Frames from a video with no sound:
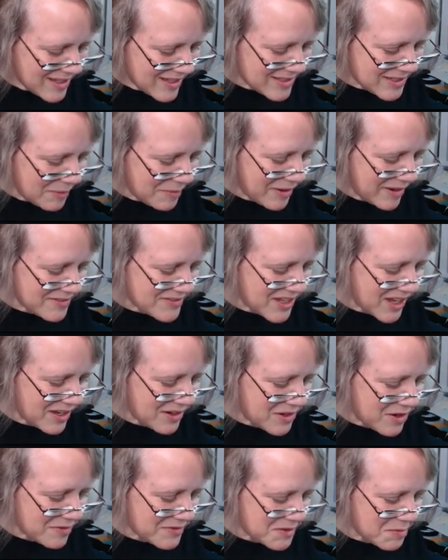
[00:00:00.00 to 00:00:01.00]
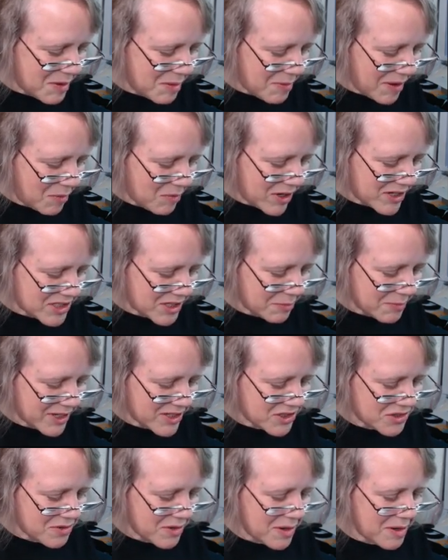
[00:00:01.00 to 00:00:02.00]
Sometimes he unnerves me by watching my
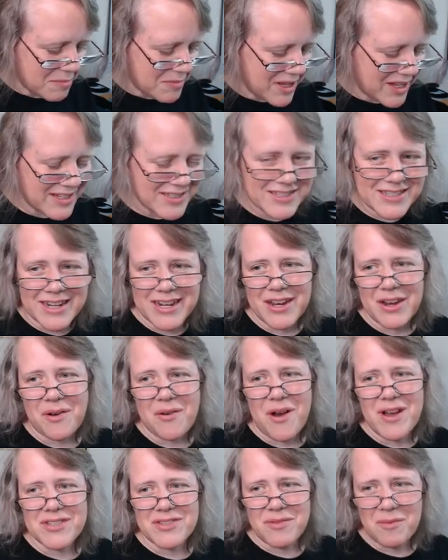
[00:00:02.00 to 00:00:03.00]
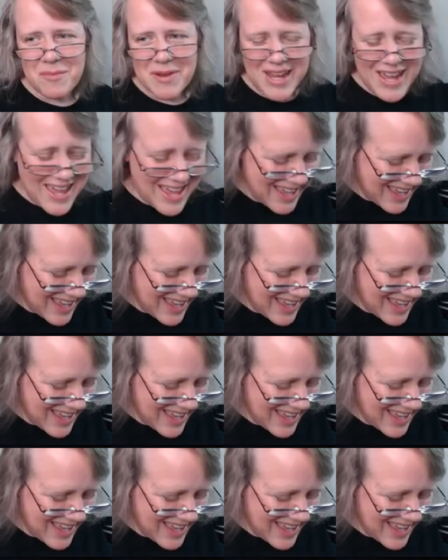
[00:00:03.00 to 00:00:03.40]
stream. He's sitting across from me.